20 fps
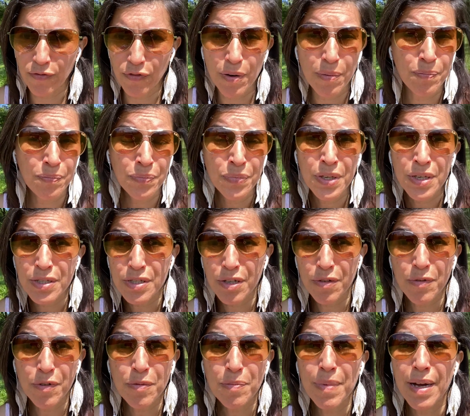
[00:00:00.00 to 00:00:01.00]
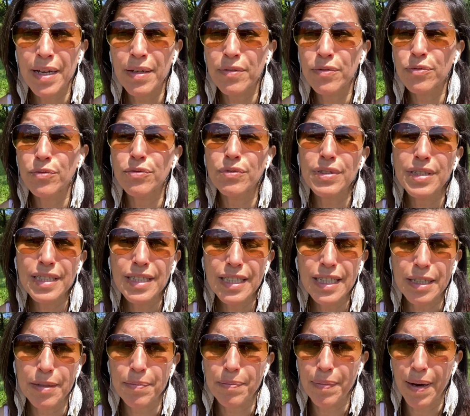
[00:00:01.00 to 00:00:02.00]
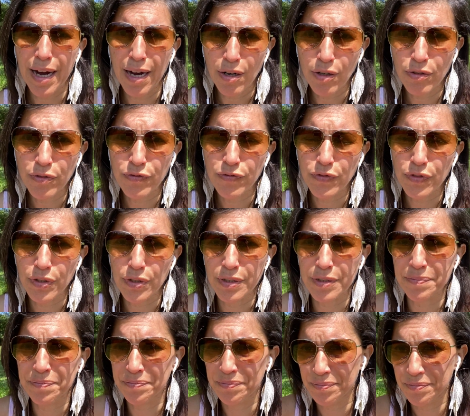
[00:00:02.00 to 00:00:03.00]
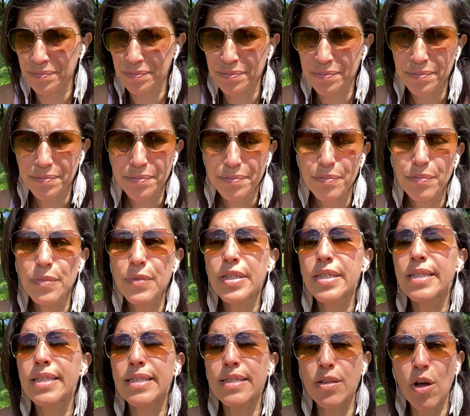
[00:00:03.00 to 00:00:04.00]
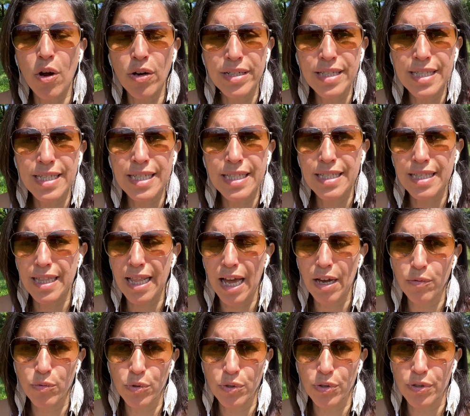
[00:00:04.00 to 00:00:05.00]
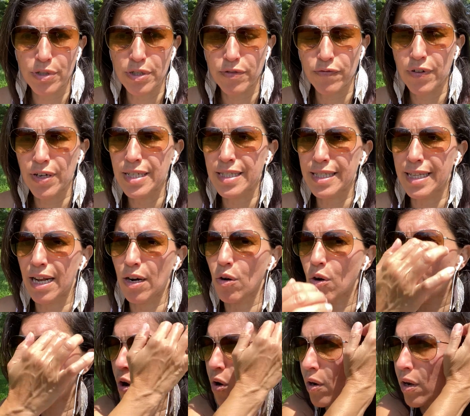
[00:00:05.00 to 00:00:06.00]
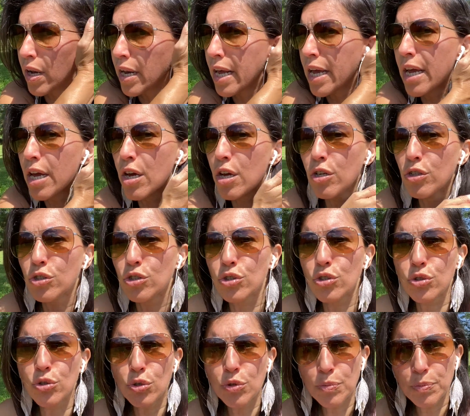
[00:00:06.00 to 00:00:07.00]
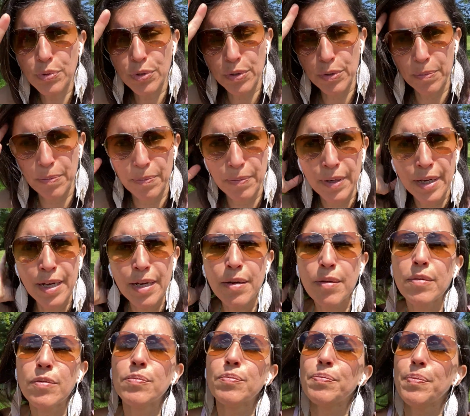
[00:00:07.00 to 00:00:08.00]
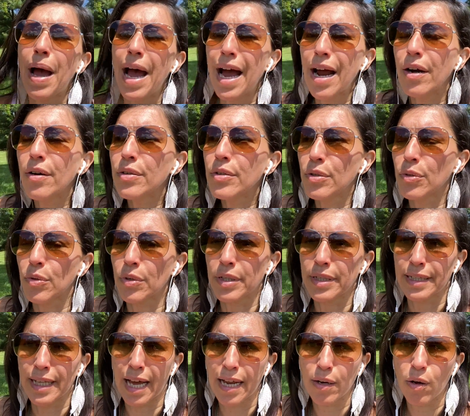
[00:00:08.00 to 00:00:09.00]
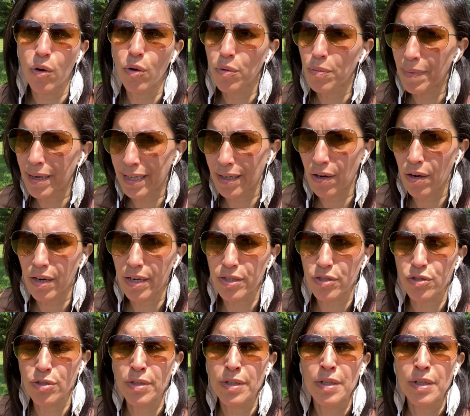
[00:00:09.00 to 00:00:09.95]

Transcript: from some of my really powerful Starseeds light workers friends that are all super paranoid that, oh my gosh,